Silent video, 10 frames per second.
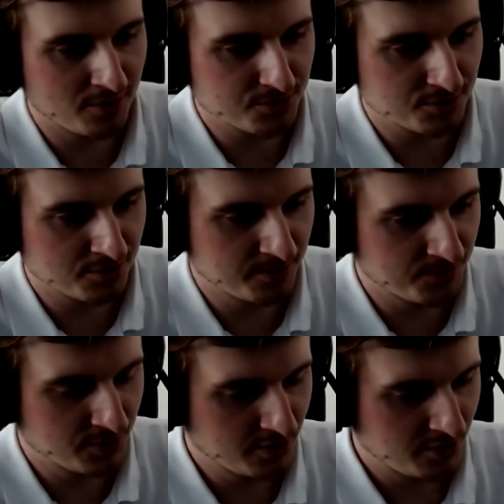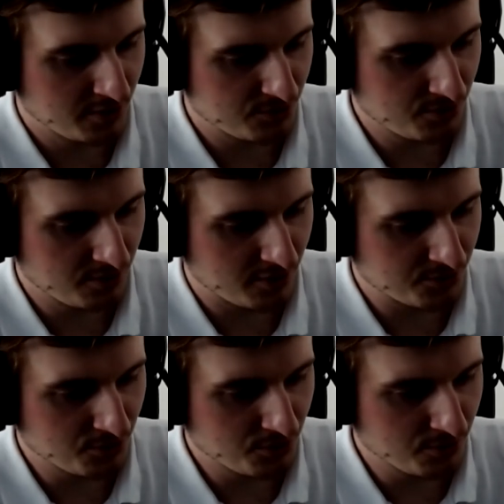want to to
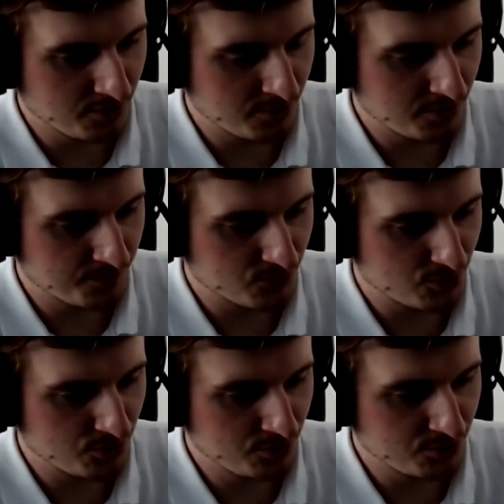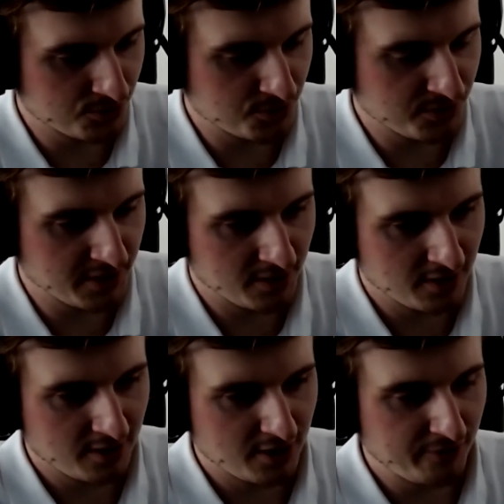to to to study
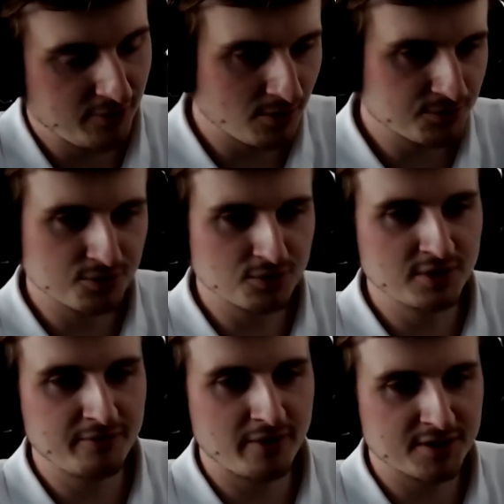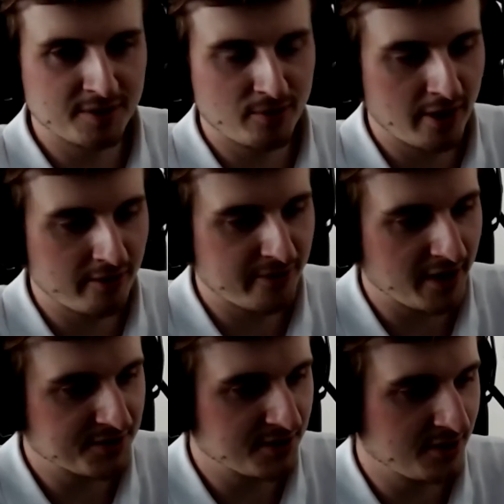if you want to study, for example,
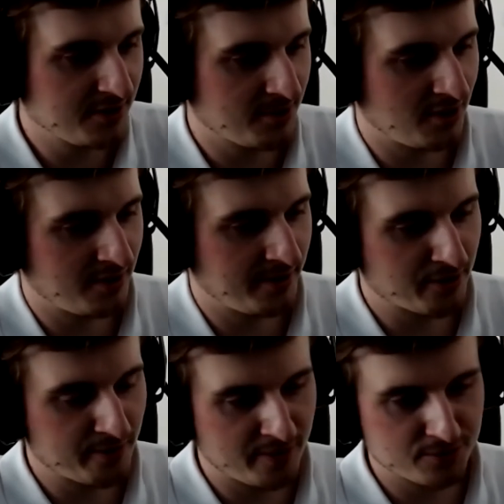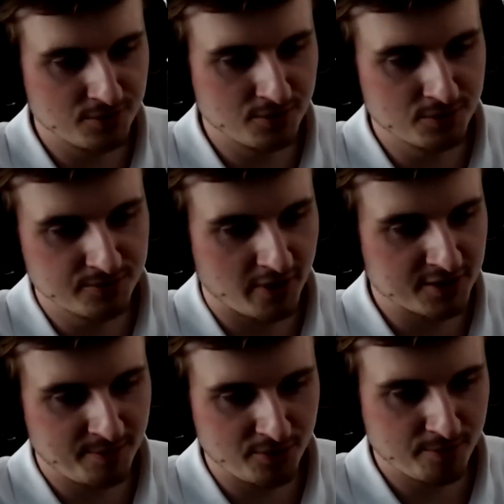RFID, uh, I recommend you use, for
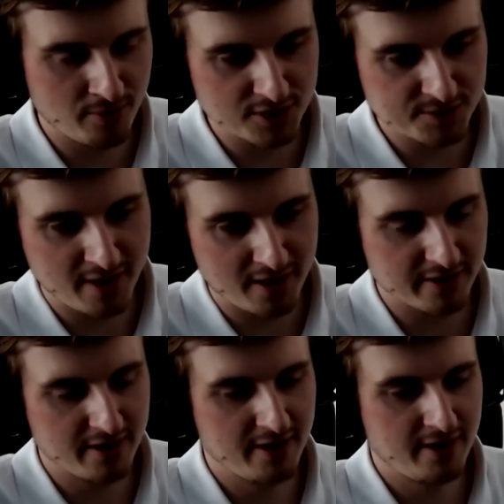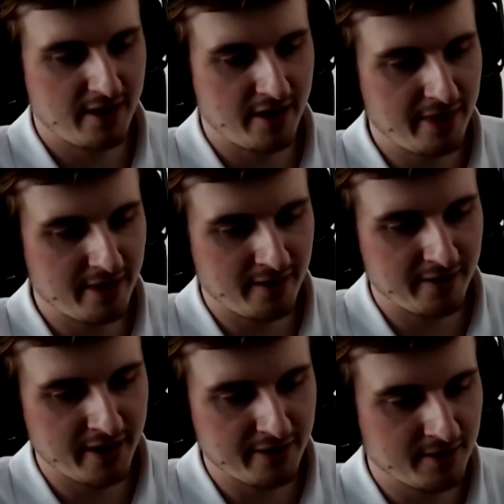example, the Proxmark, and uh,
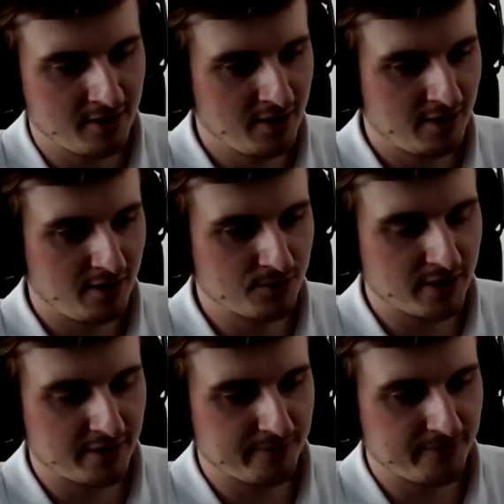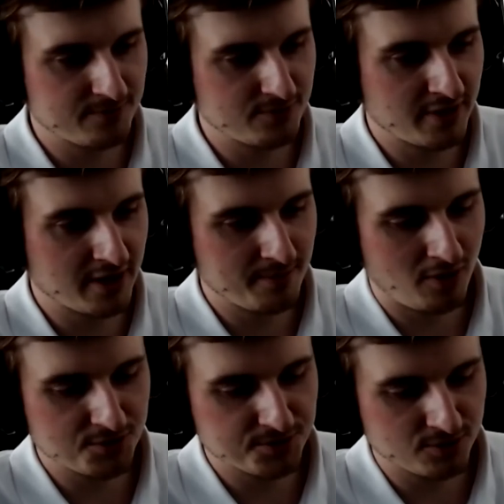then you can you can
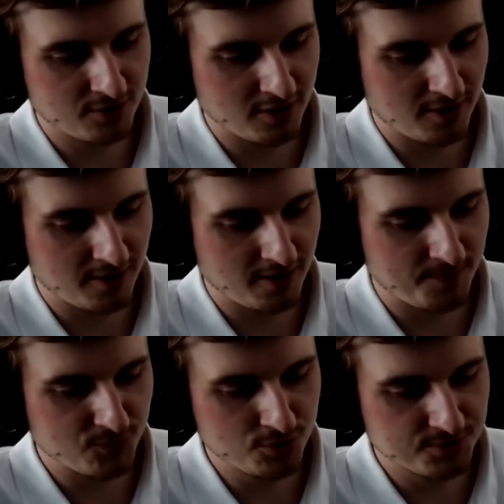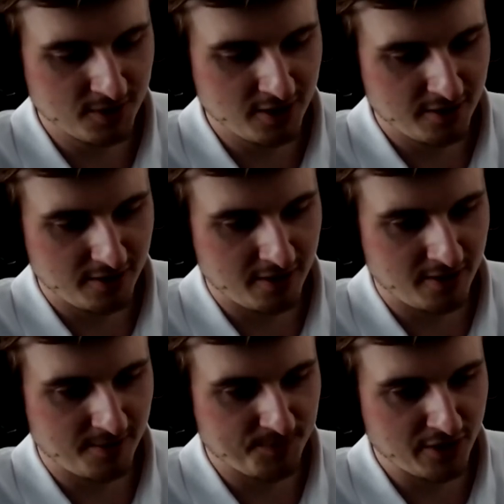also um, use
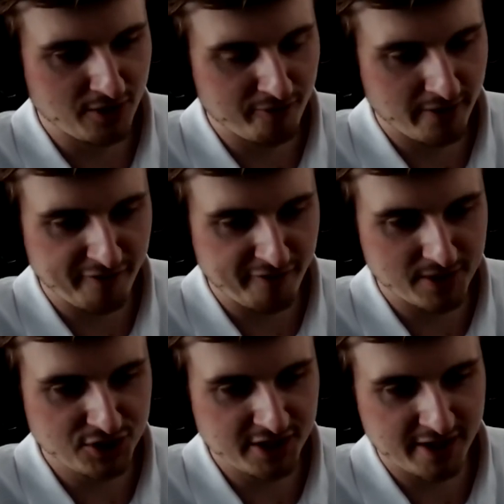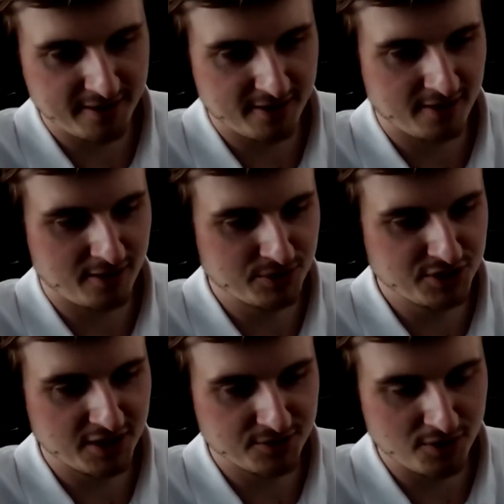um, another FPGA, uh, which
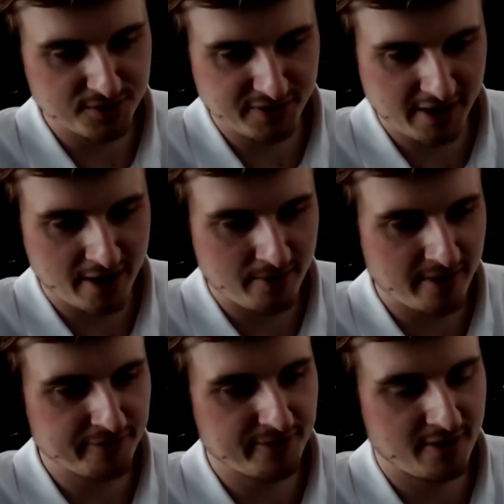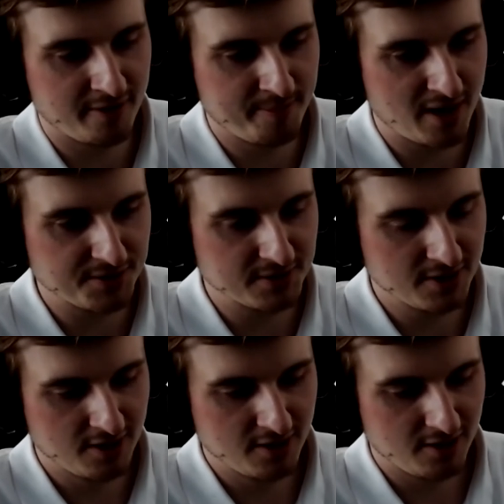does also the RF part
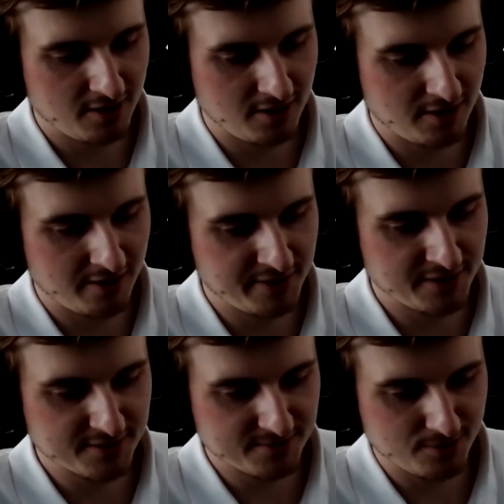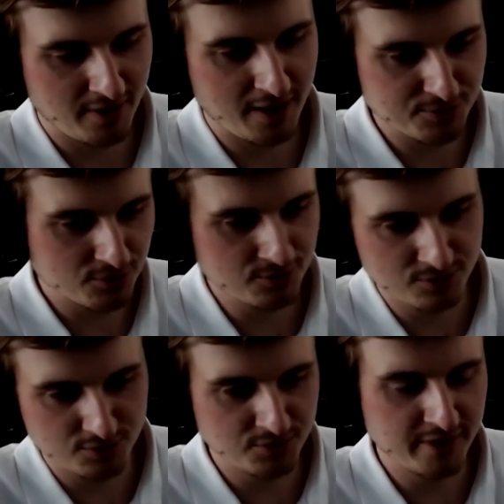that allows you to
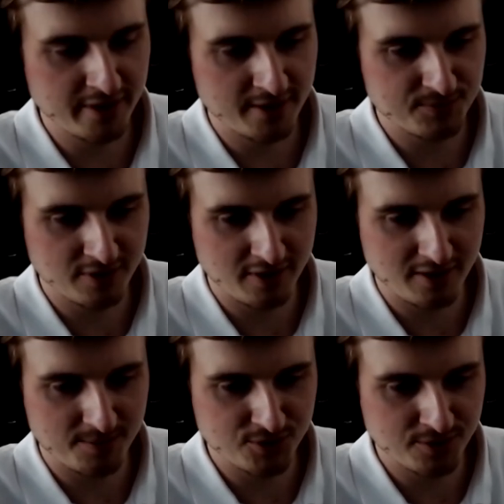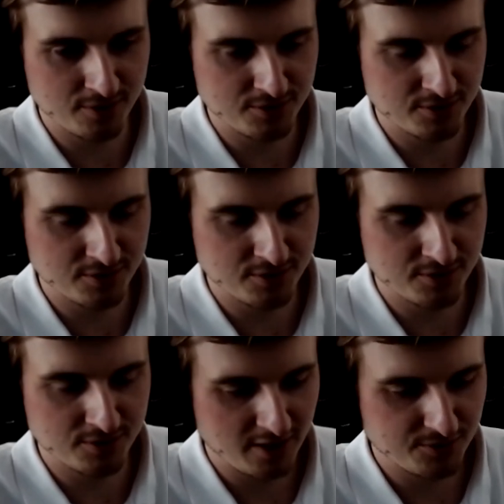to do the um, the, the,
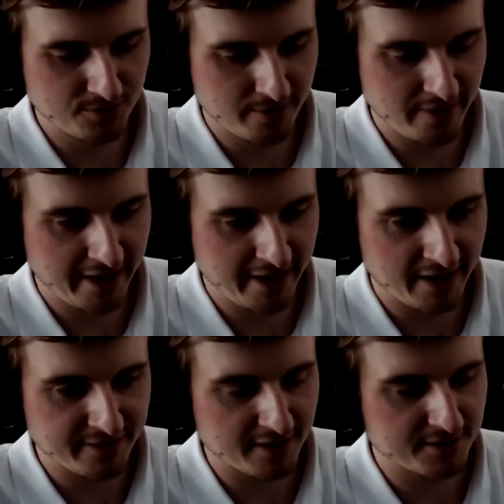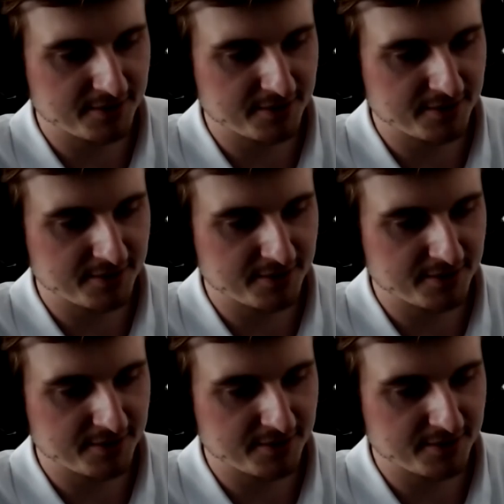the relay attack.